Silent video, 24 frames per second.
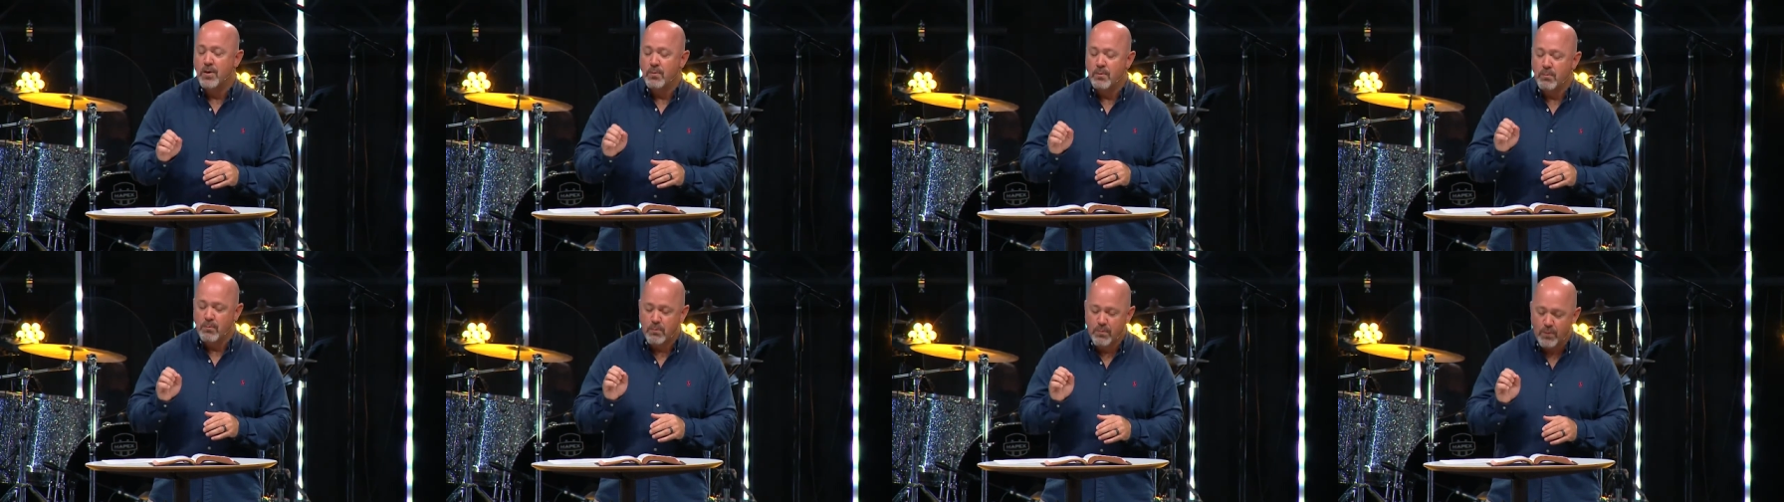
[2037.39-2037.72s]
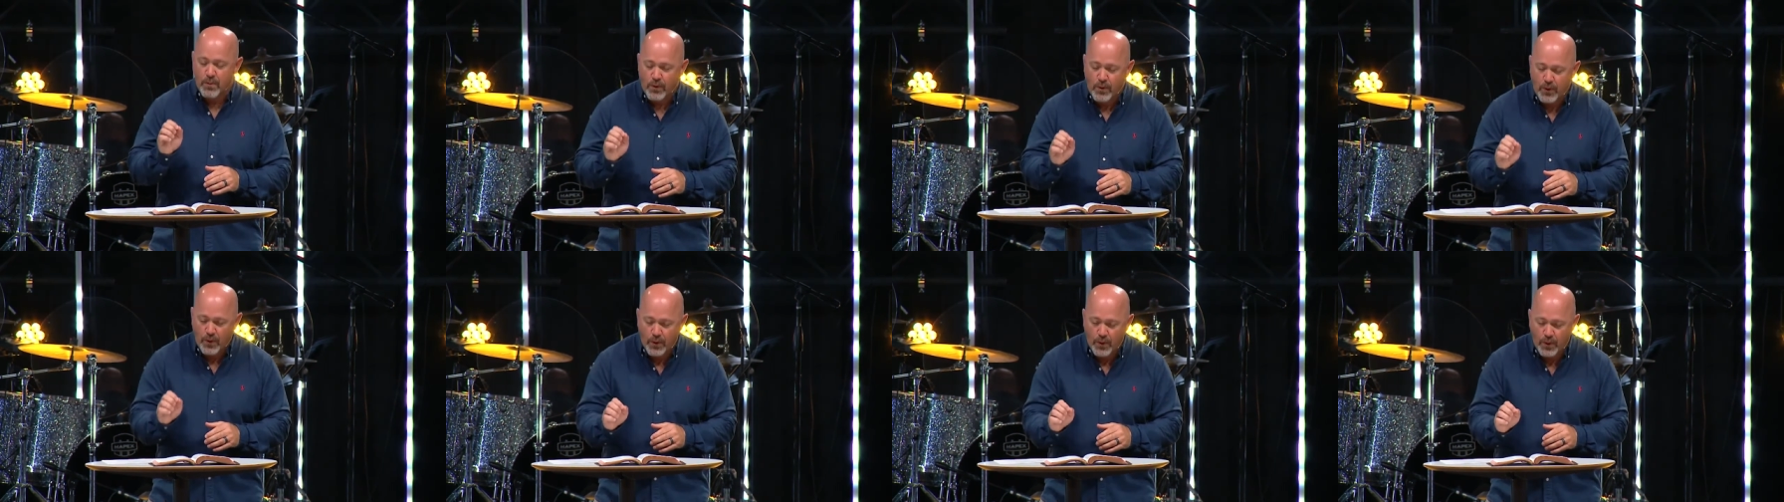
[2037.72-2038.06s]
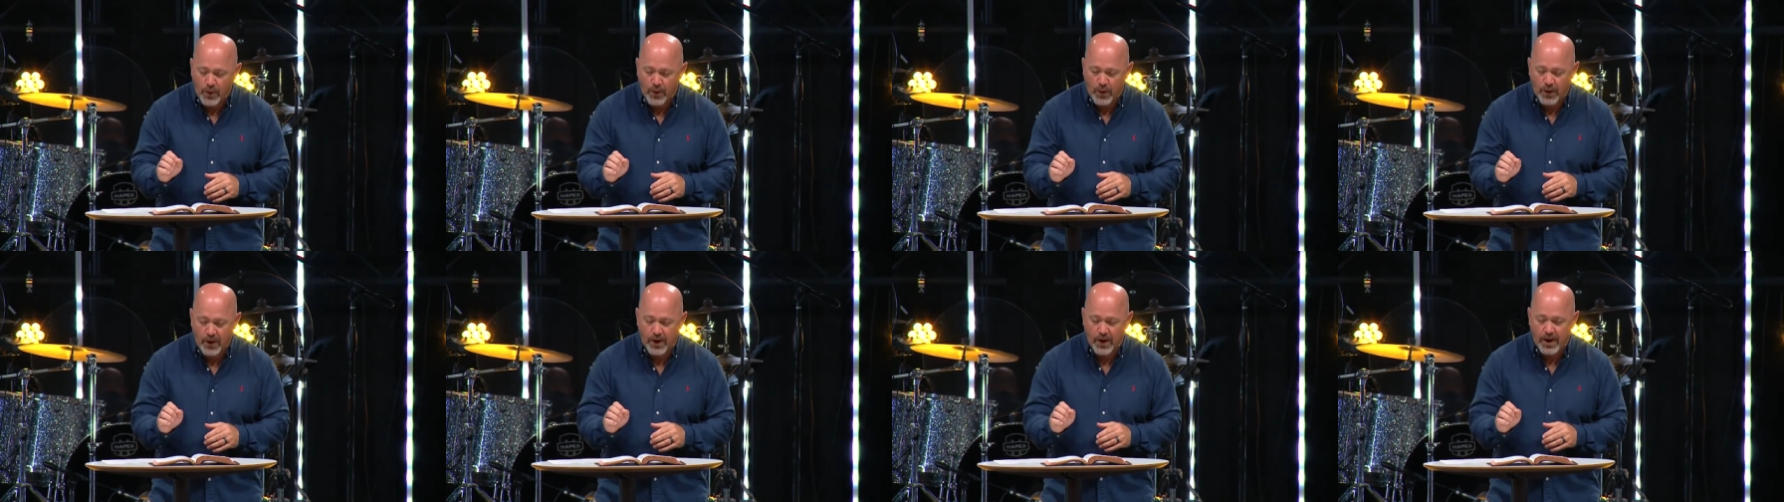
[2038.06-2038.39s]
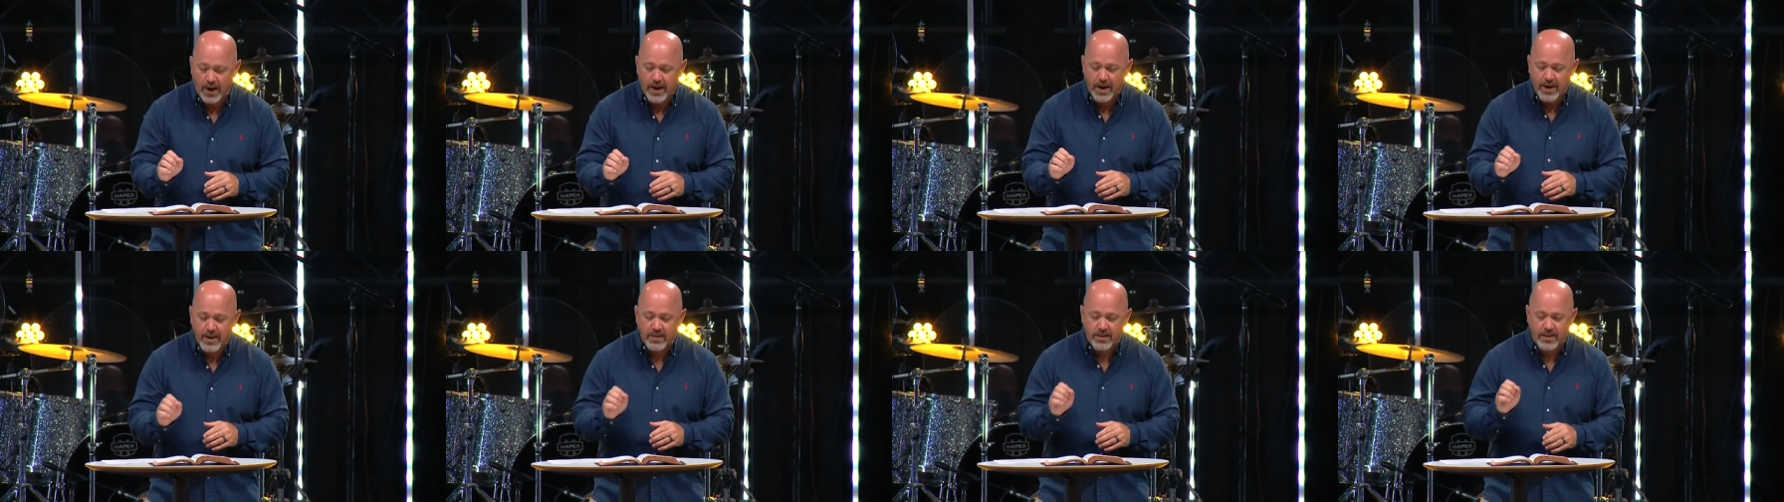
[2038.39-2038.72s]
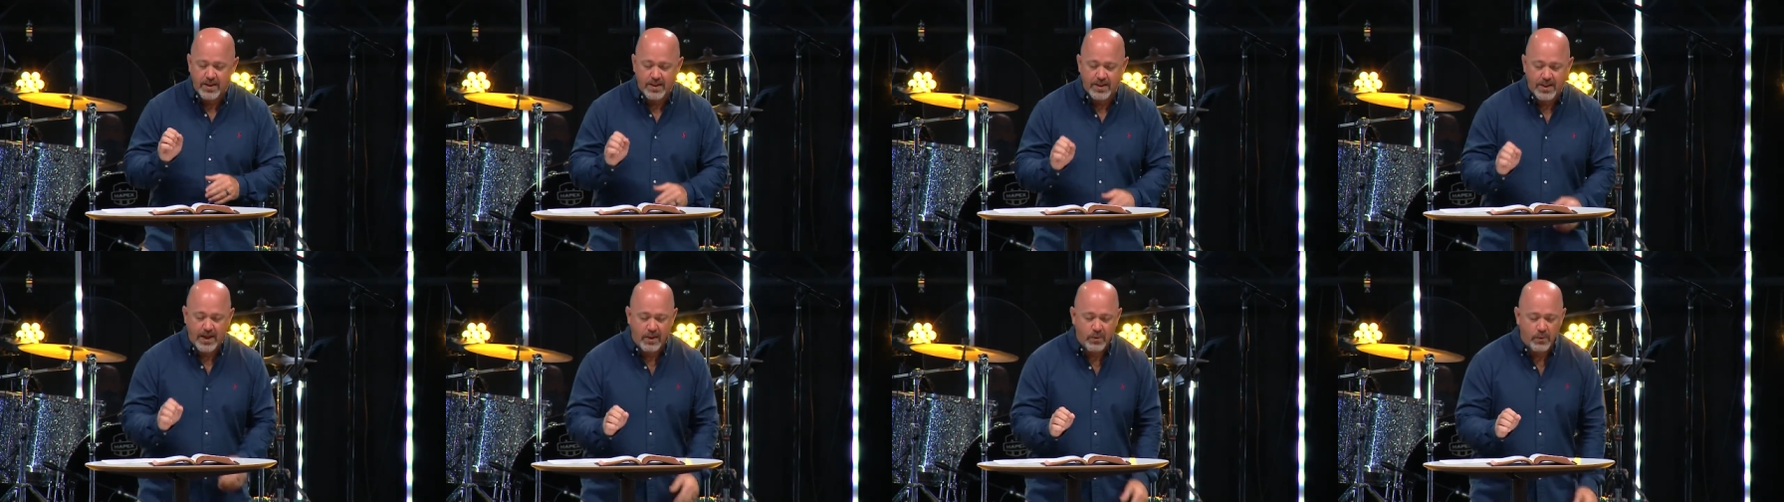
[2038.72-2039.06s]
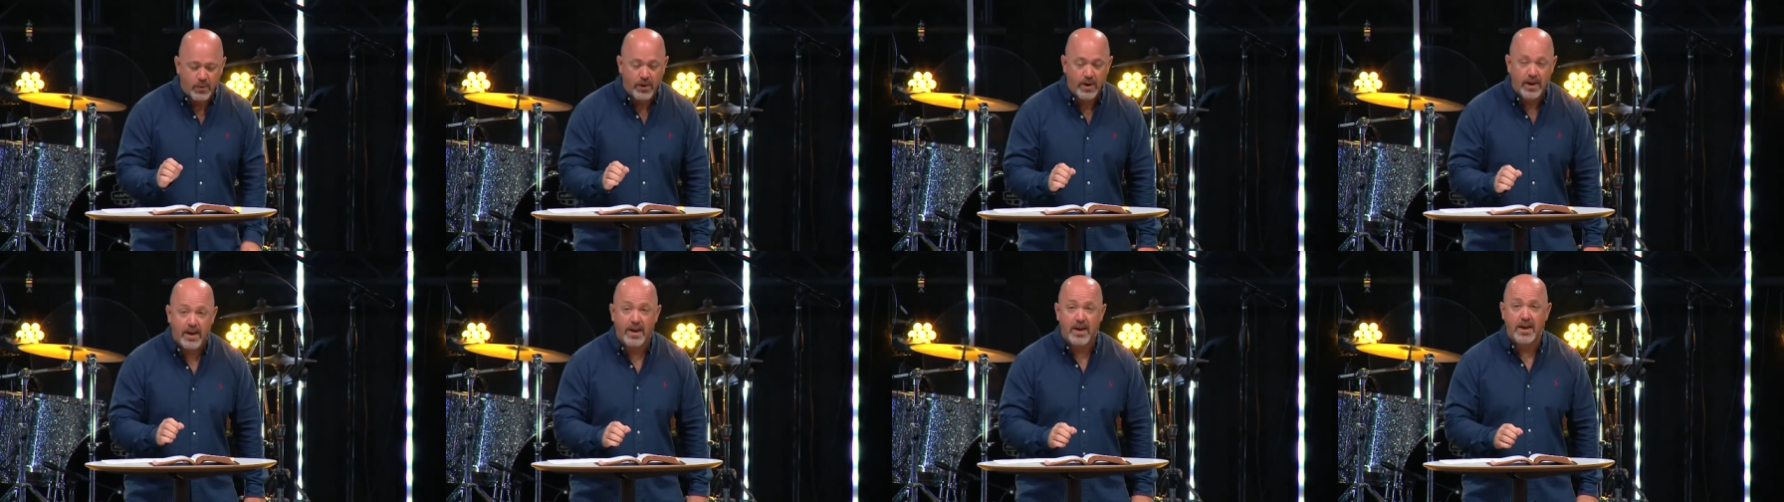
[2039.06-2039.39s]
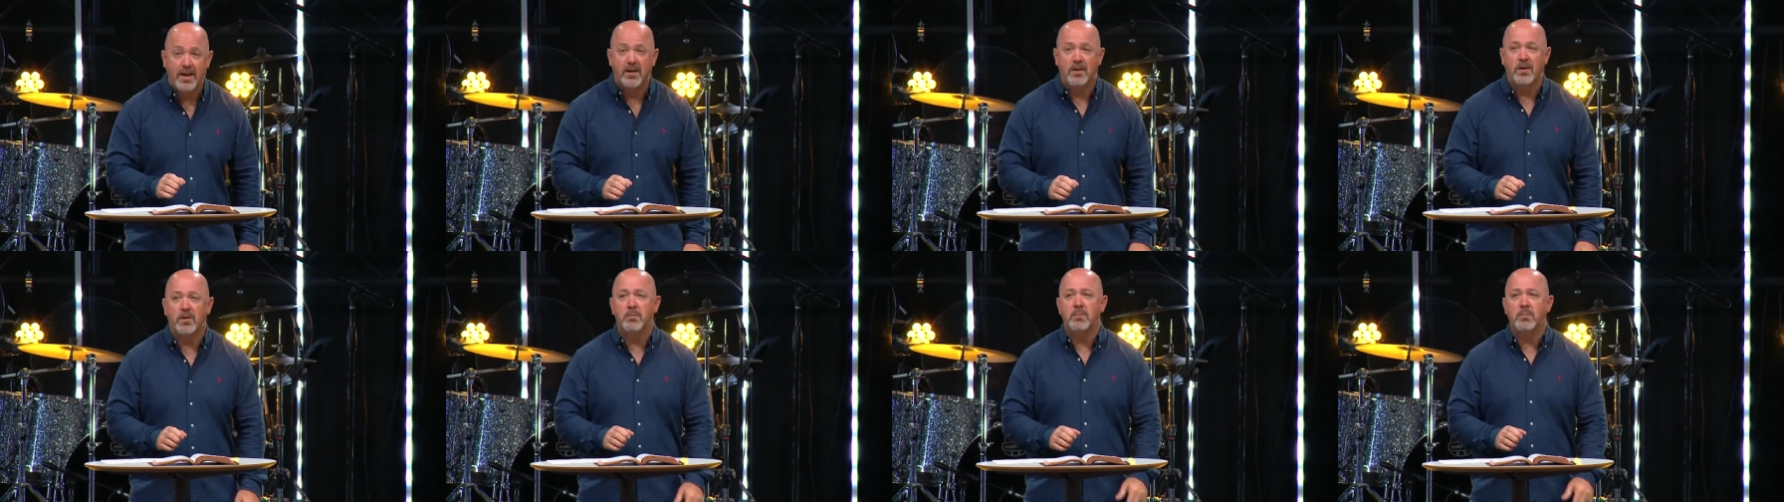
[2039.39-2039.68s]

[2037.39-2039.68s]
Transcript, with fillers: More than they want to hear